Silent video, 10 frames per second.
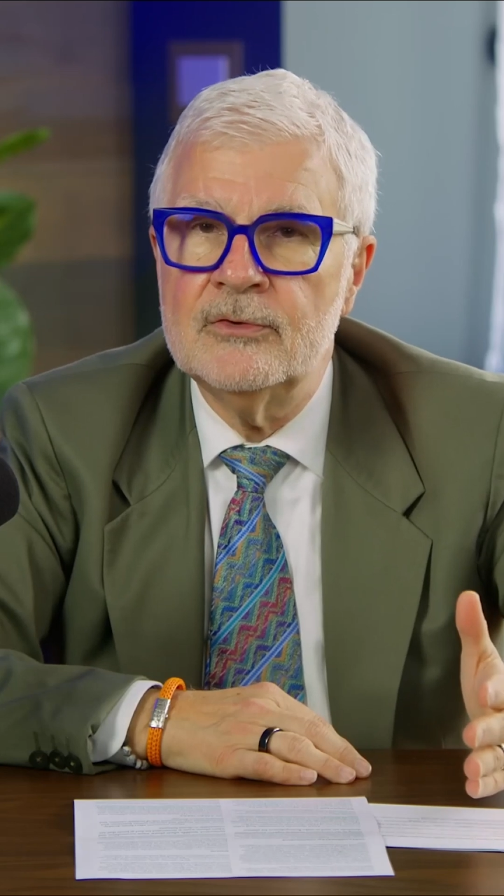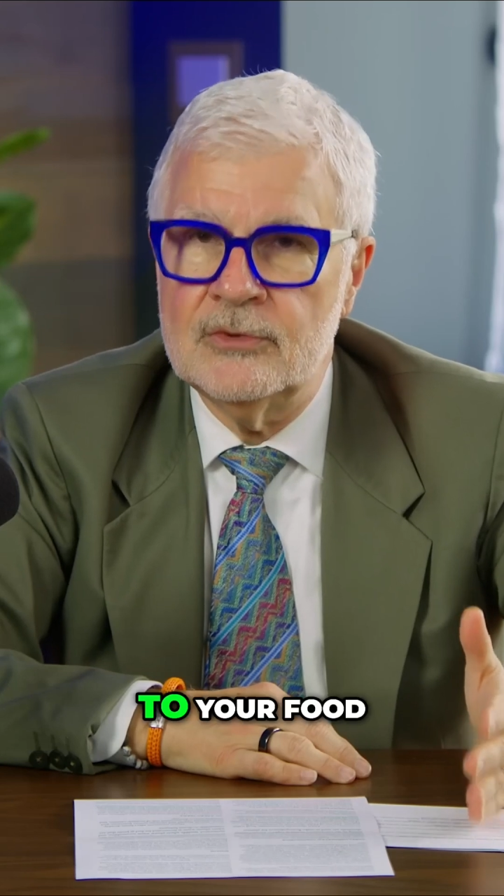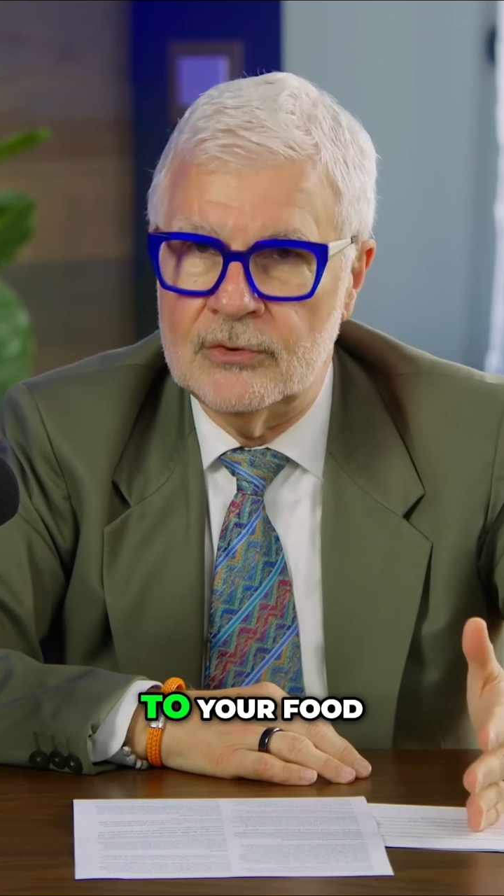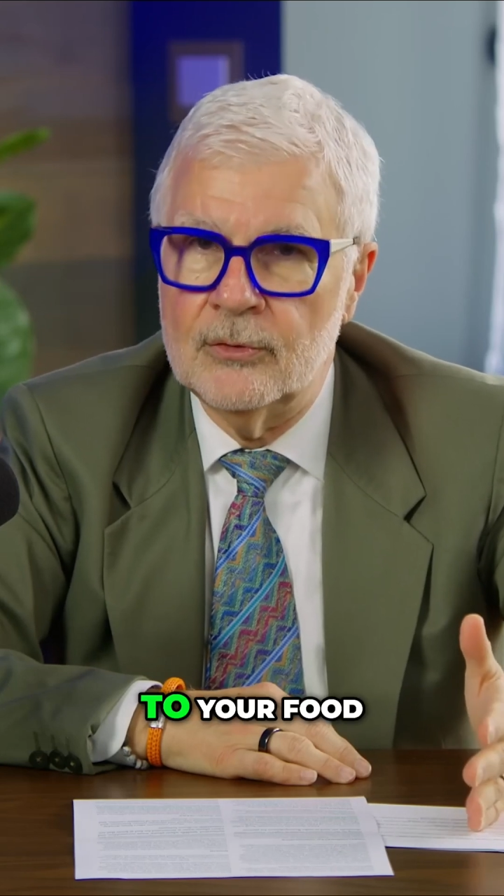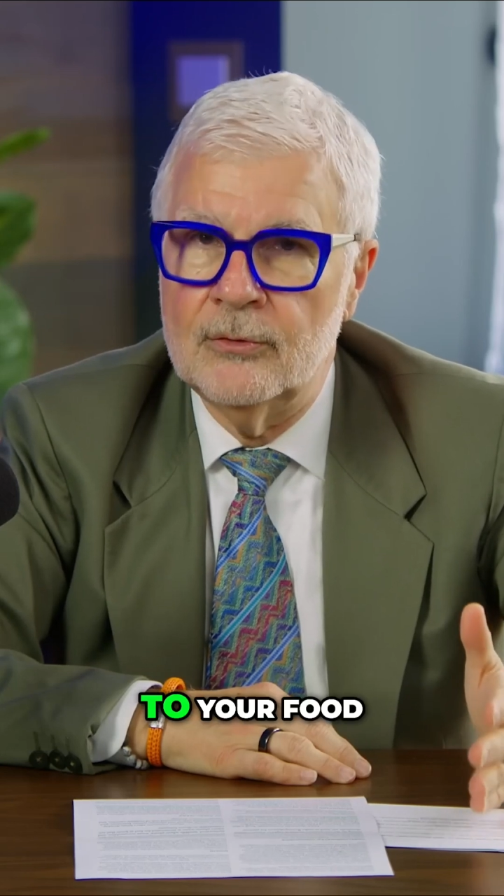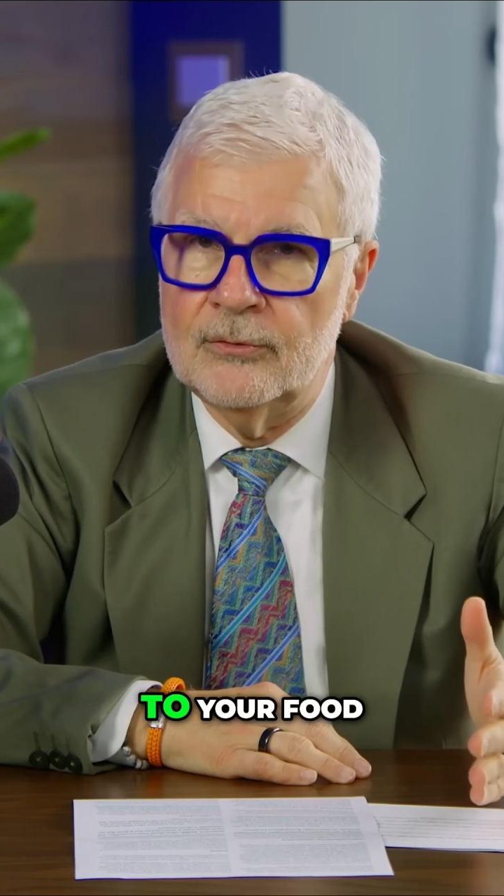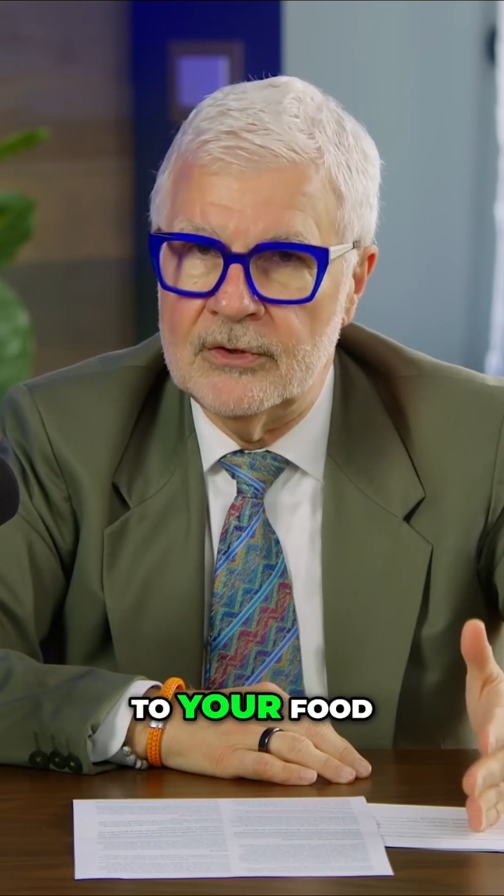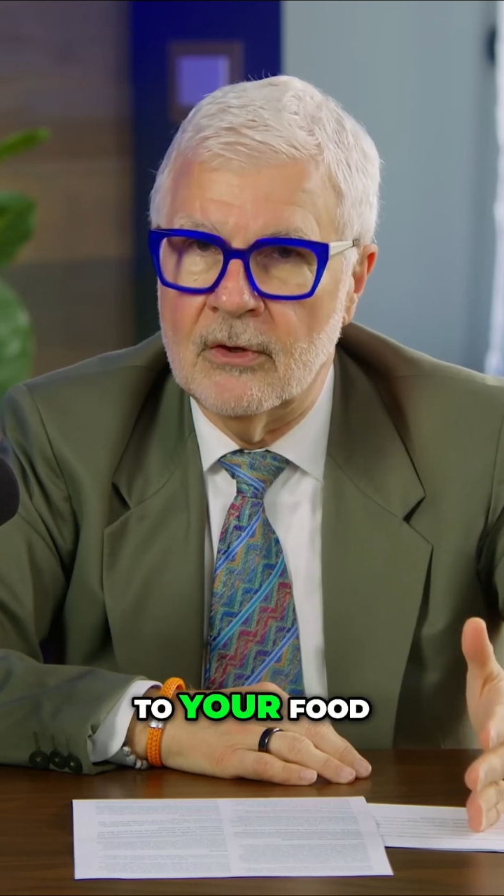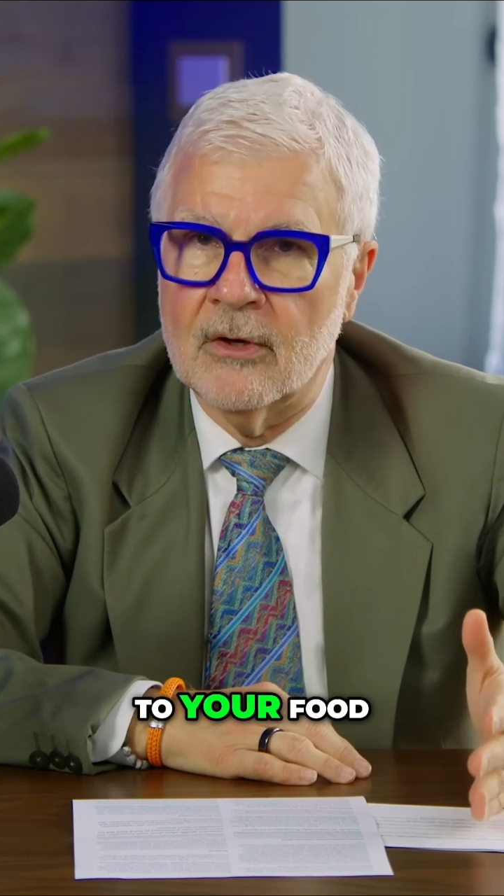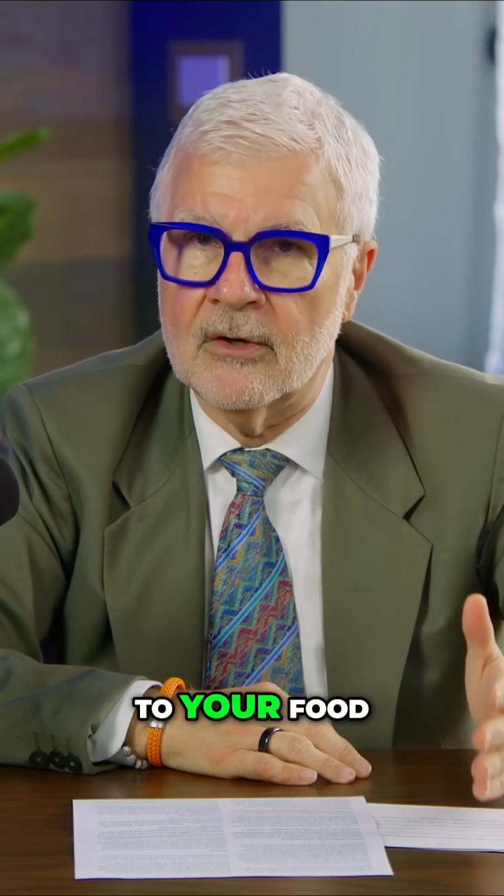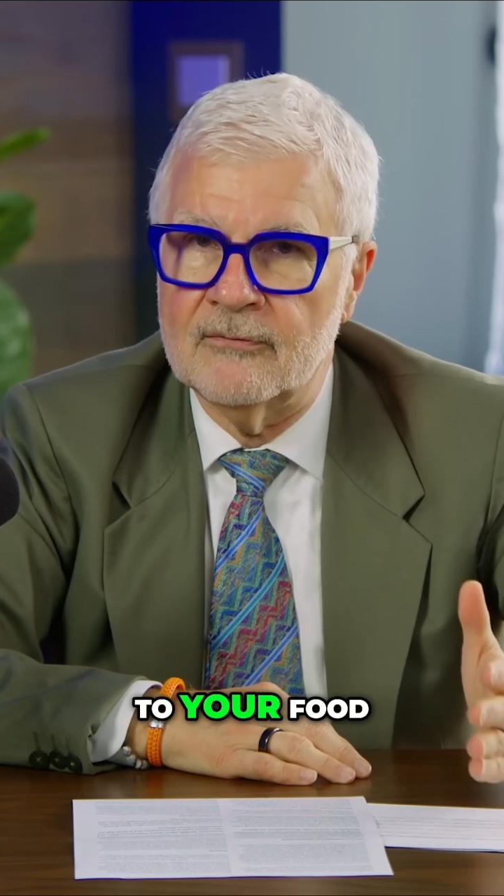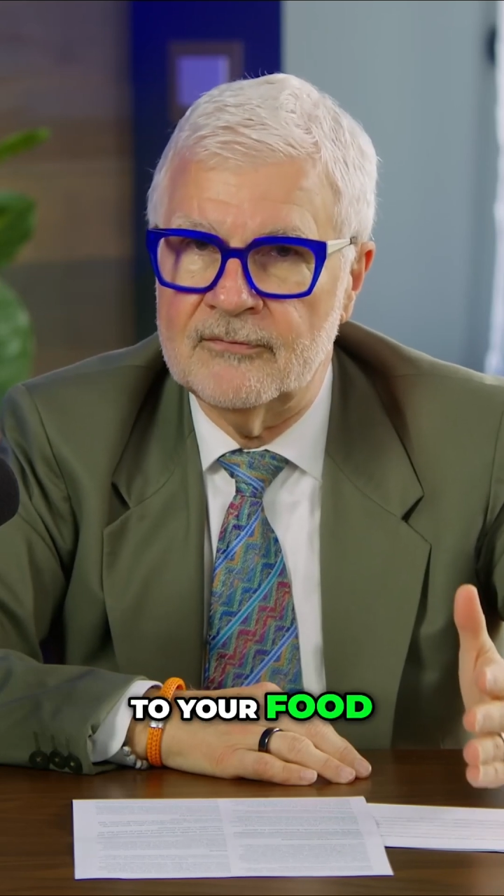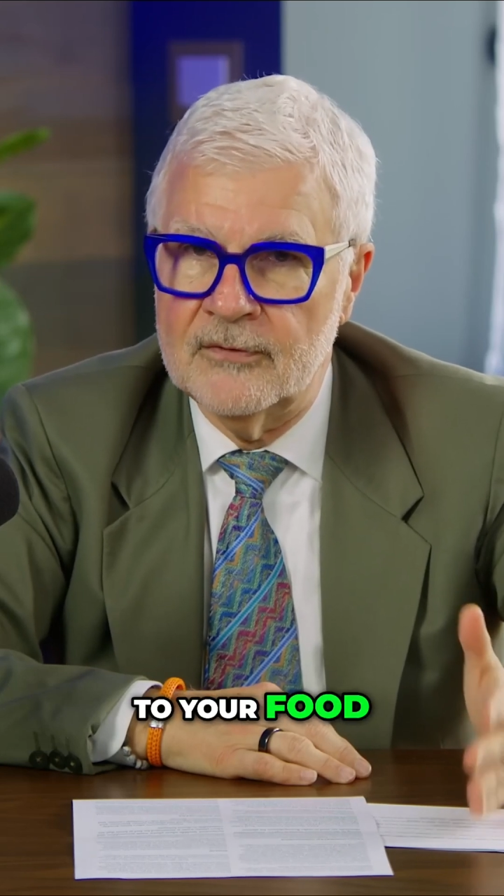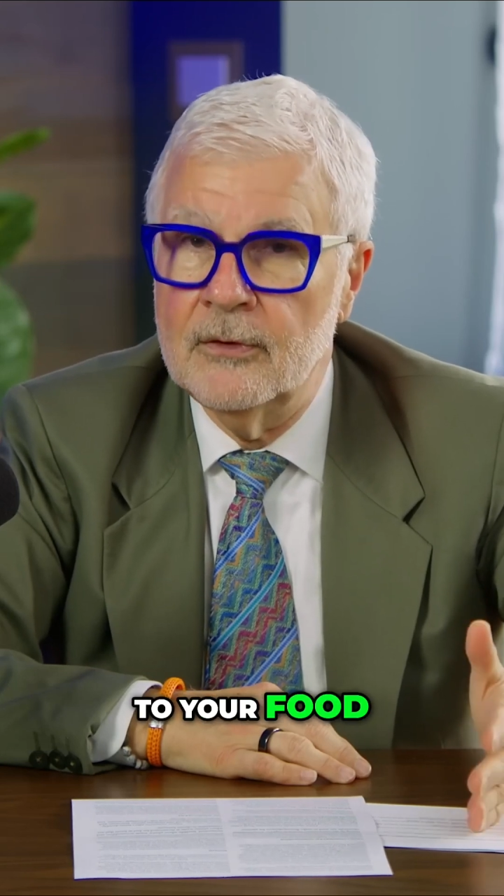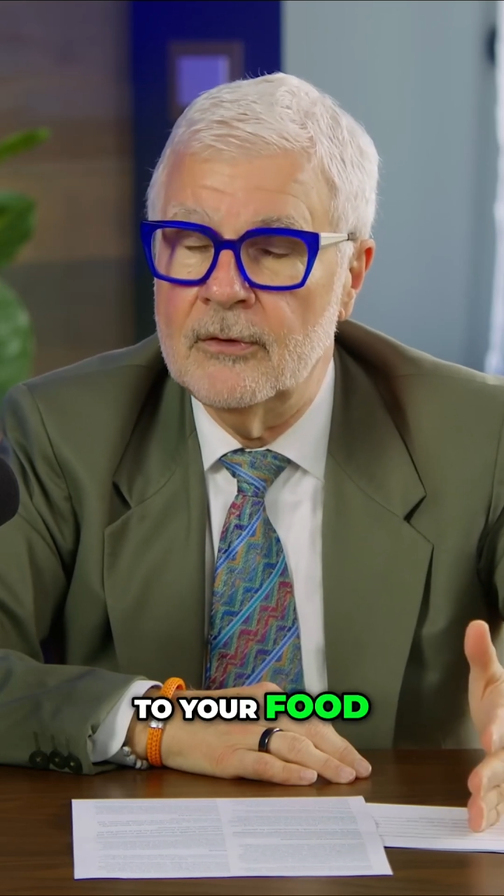to your
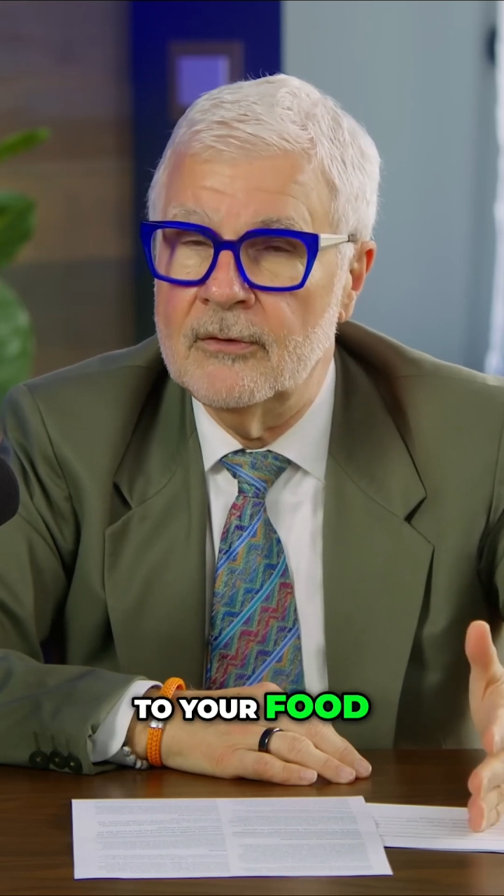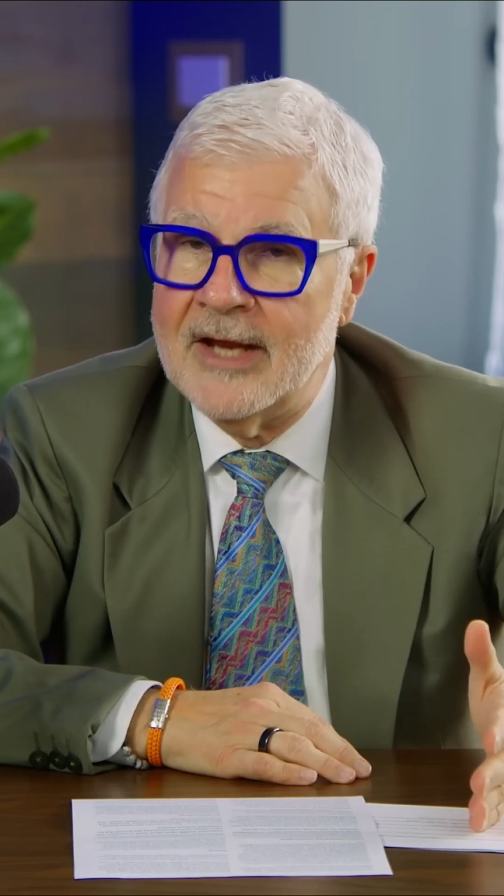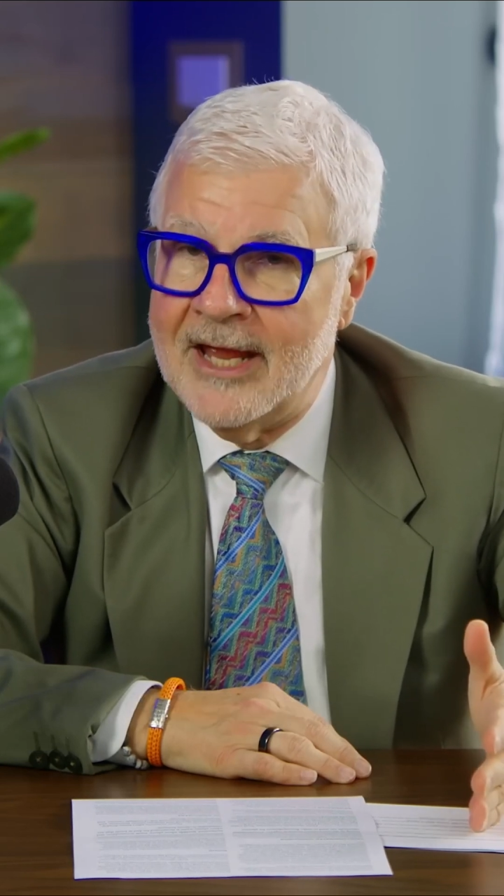food